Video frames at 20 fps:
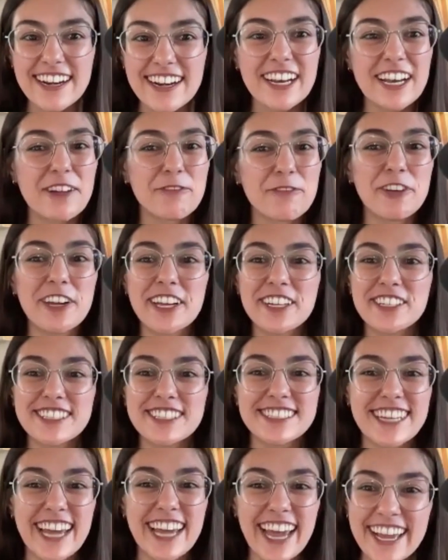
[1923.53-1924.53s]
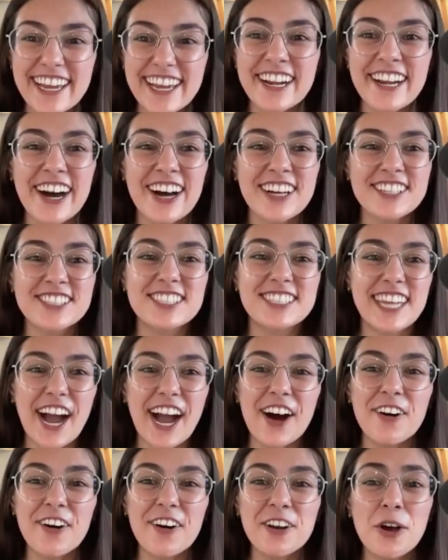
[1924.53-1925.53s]
And if we can just take it a notch
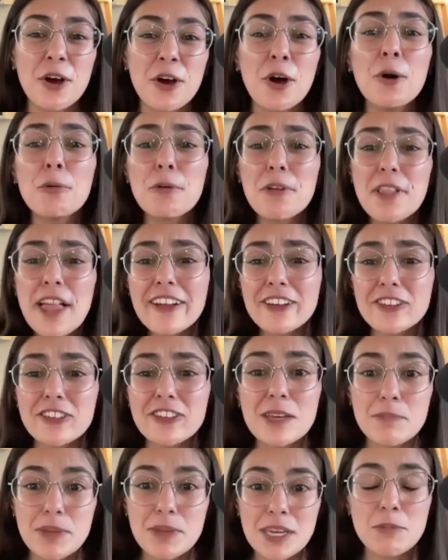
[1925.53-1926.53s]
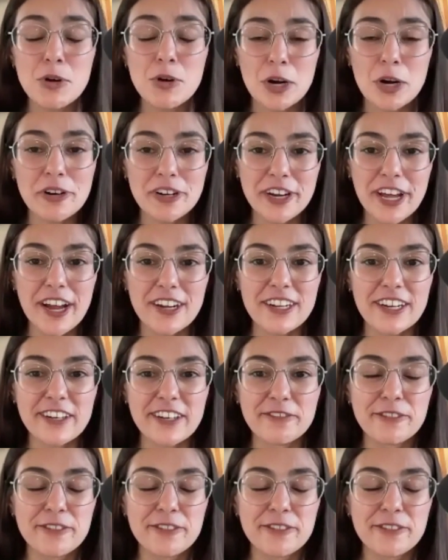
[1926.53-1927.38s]
down, we'll actually be more productive.